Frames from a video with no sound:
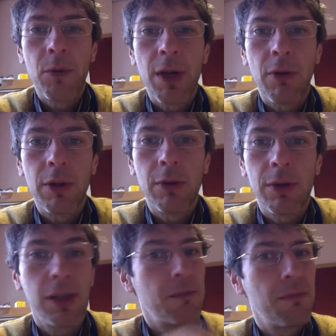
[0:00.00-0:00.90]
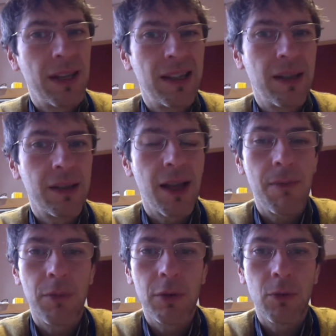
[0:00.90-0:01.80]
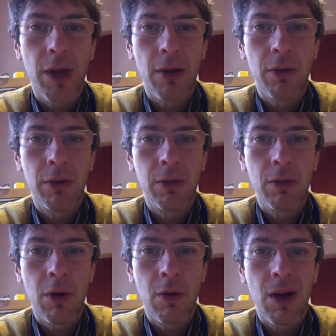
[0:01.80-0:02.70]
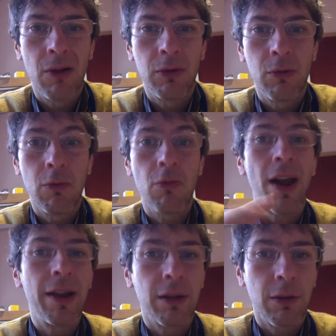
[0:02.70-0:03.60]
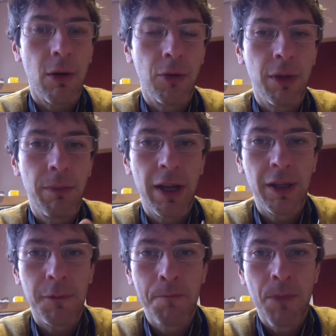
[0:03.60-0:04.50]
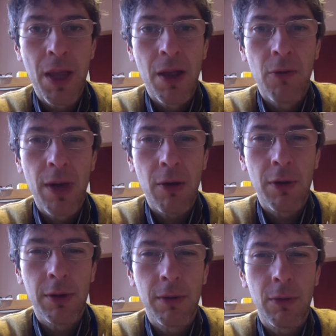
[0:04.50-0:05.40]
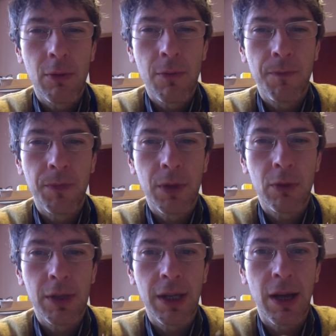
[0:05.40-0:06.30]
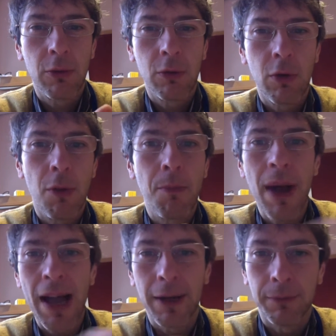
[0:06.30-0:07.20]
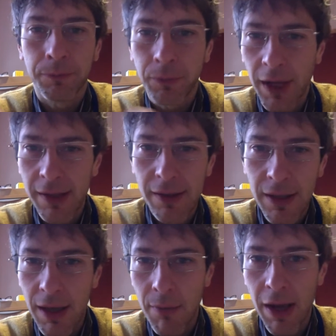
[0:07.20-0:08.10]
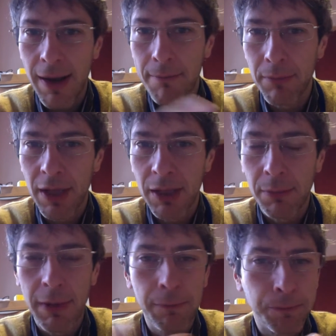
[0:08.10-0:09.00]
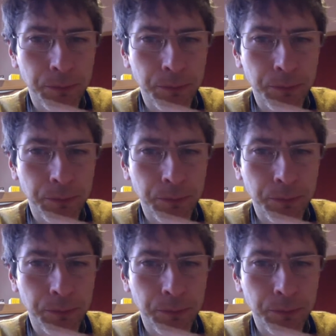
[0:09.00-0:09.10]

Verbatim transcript: We are going to see basic examples. We are going to know how to write on the page. We are going to, mm, to see how to combine HTML and PHP.